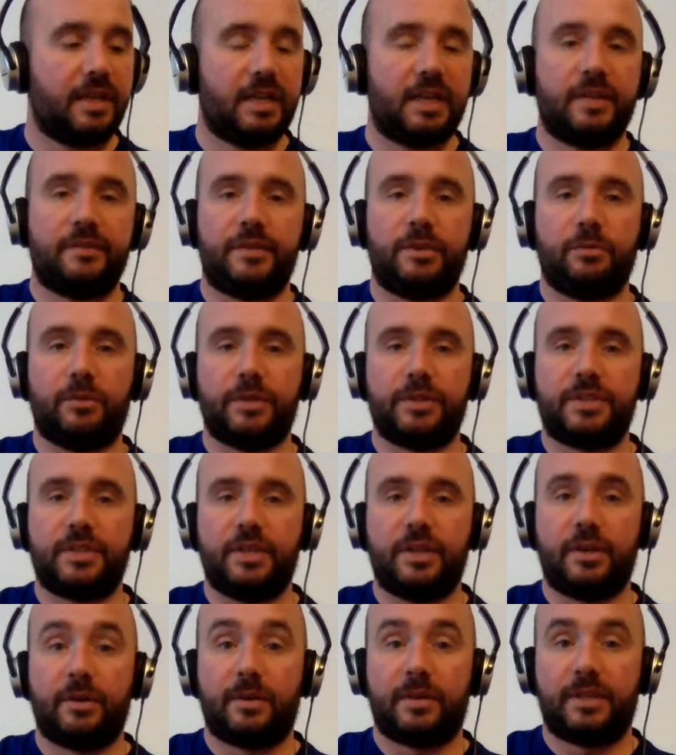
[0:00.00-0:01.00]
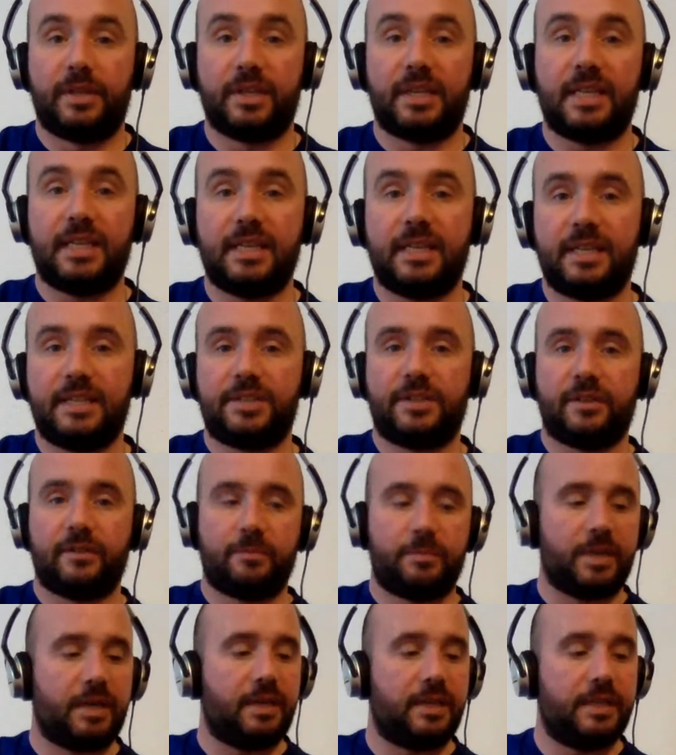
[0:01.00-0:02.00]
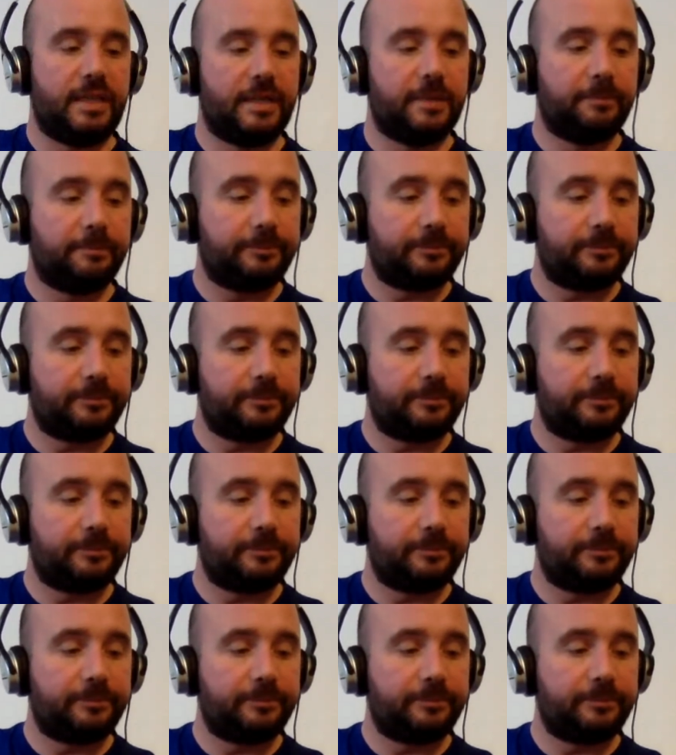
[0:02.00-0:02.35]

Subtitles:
if you want to know the geeky stuff behind it.